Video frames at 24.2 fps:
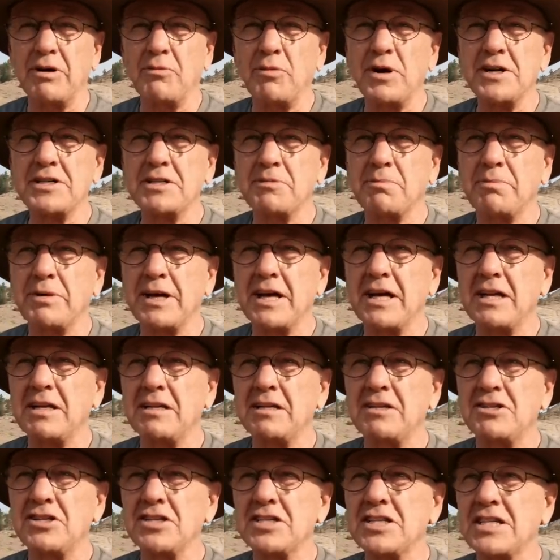Went to
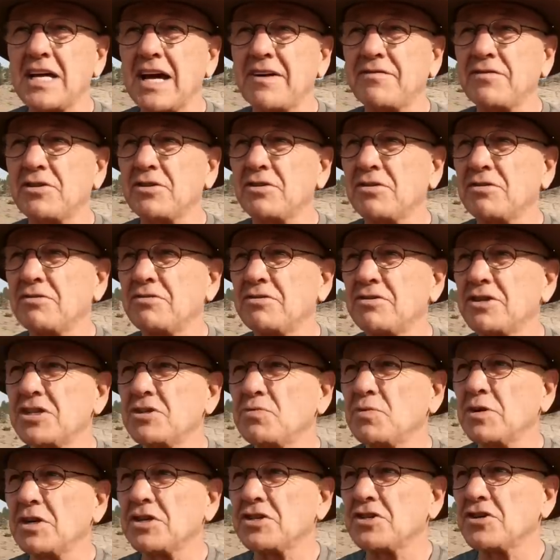bed just
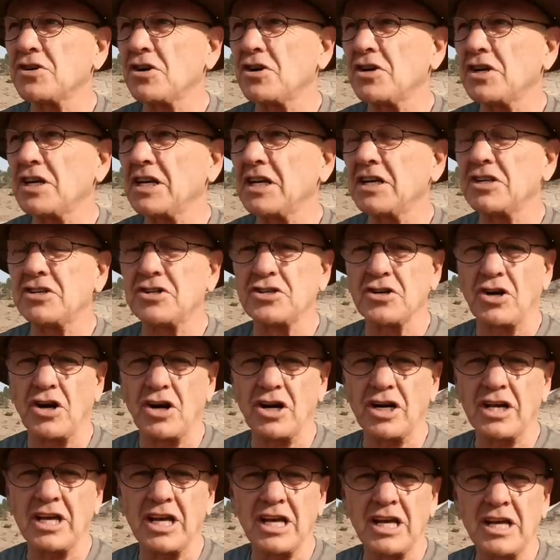when it started to get
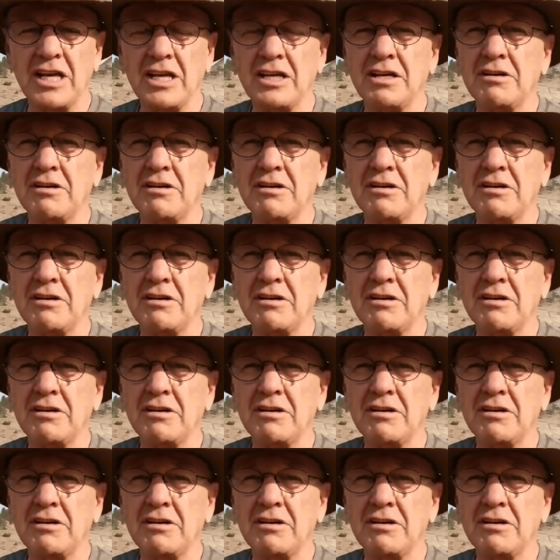dark.